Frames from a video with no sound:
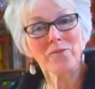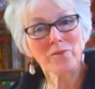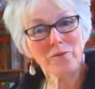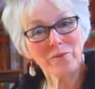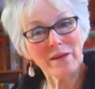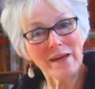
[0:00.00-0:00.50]

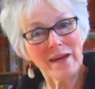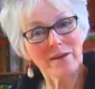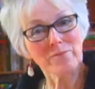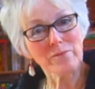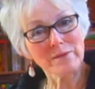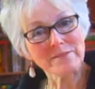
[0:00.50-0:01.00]
Well, we
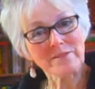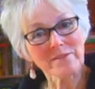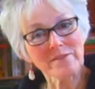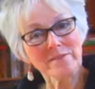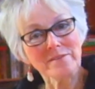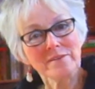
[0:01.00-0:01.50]
had
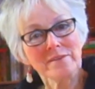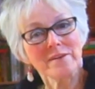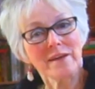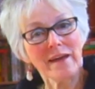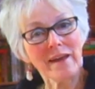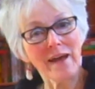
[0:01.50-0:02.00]
winter
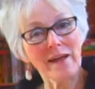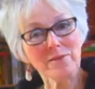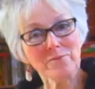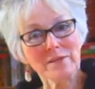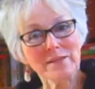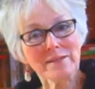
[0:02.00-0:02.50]
at
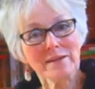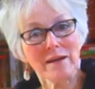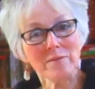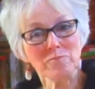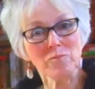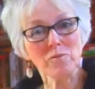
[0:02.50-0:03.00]
Halloween
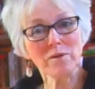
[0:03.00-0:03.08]
time